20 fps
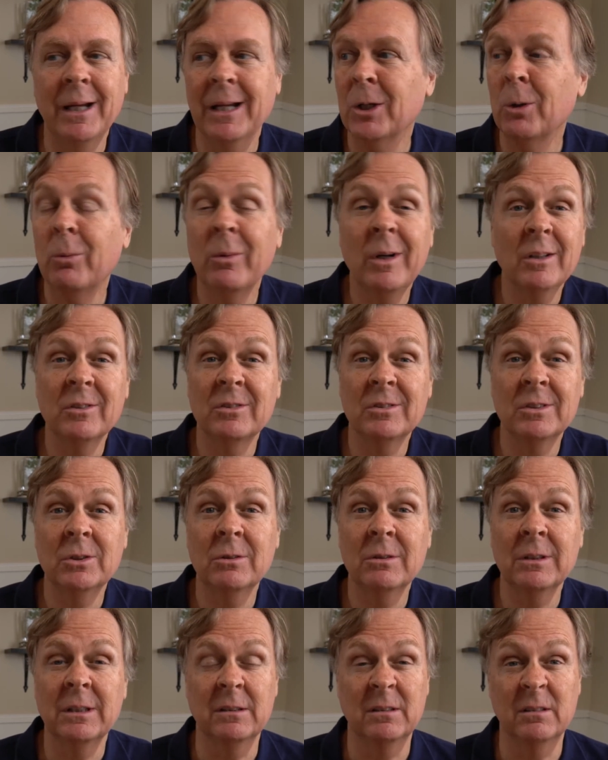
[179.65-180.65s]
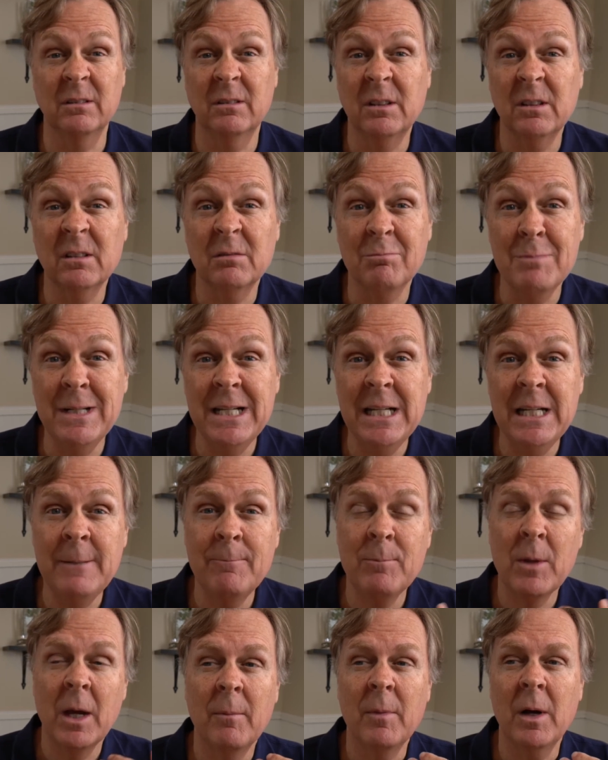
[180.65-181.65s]
No one else is doing this. It's just
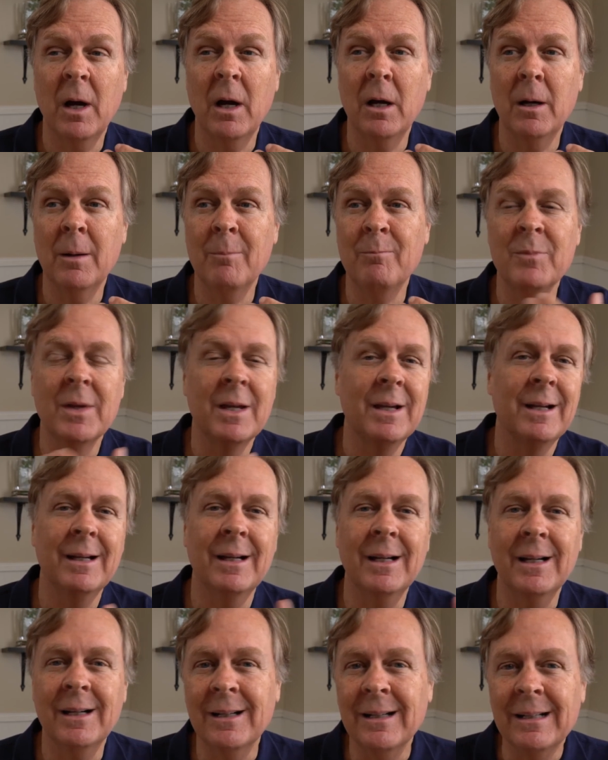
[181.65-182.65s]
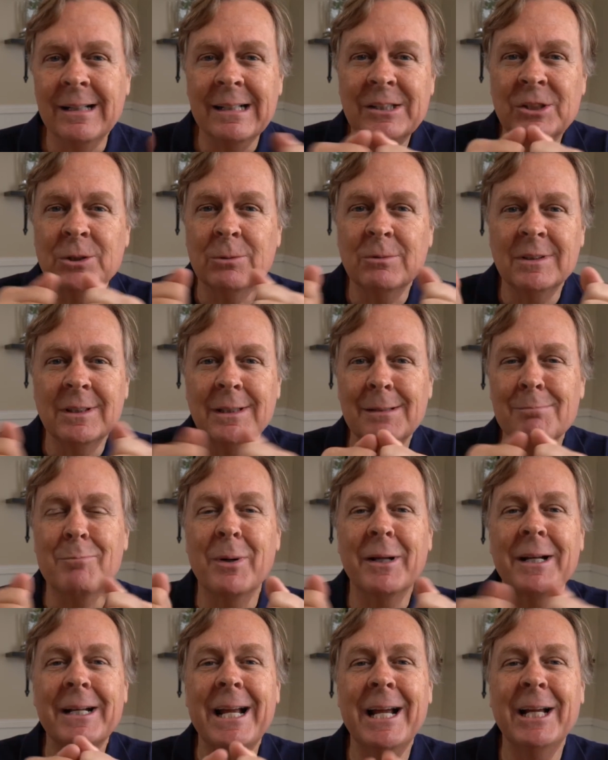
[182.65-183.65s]
me, shall we say,
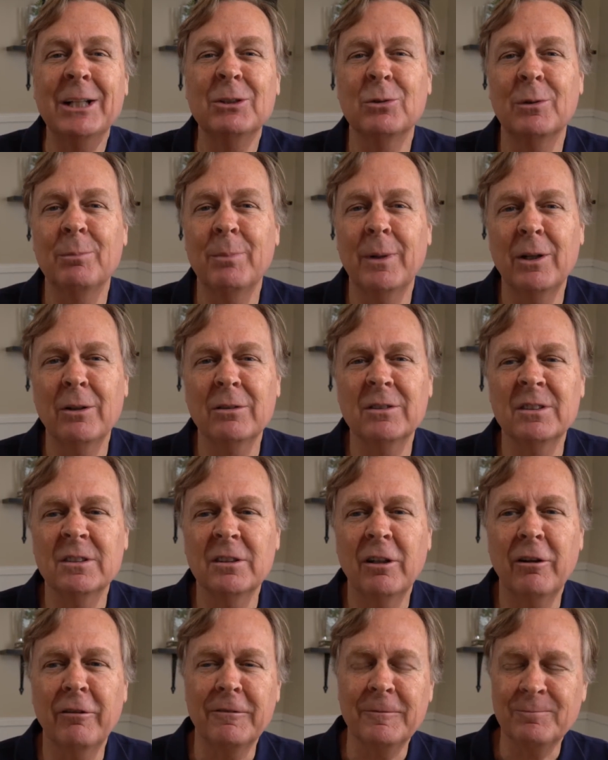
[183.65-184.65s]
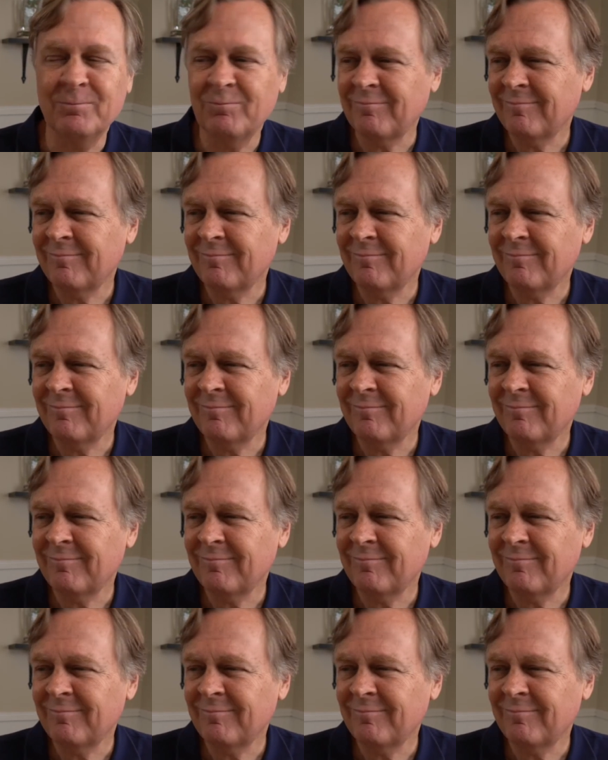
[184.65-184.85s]
butting heads with my own self.